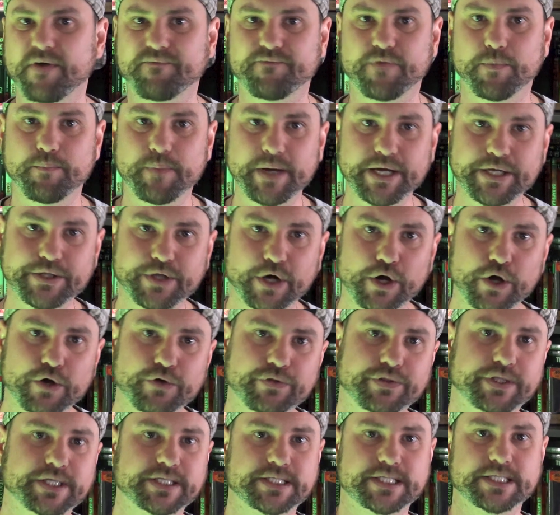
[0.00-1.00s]
But for me though,
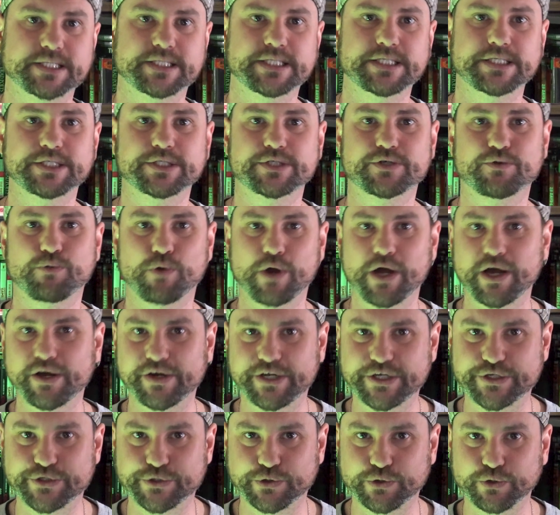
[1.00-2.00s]
this is his
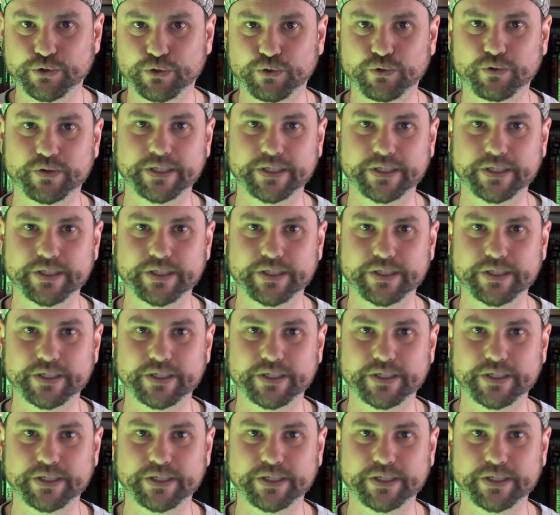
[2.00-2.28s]
crowning jewel,